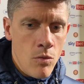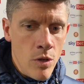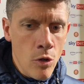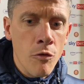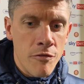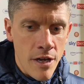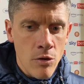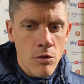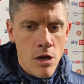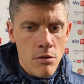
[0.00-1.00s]
we all
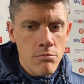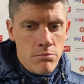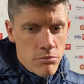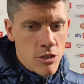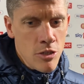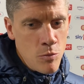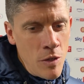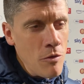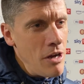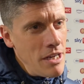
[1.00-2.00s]
felt that
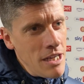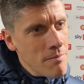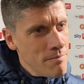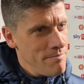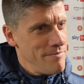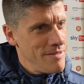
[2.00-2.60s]
we were ready and